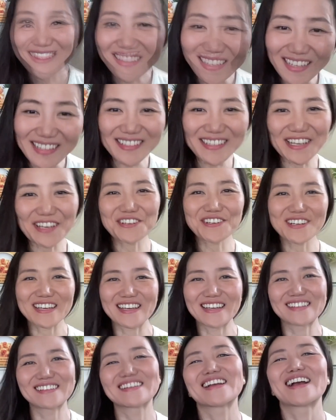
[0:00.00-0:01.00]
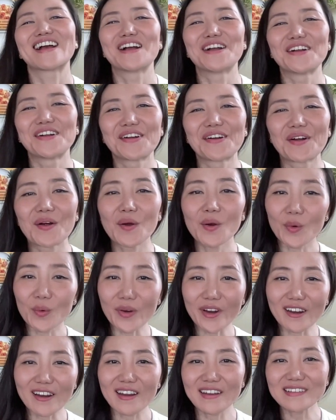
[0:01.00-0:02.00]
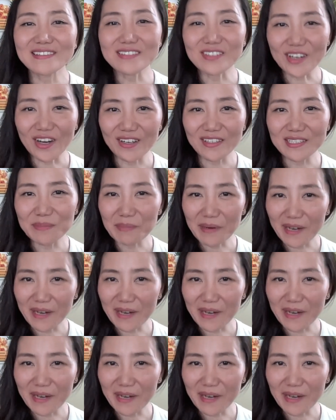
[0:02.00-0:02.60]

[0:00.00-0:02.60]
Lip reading: Let's get cooking. We're gonna start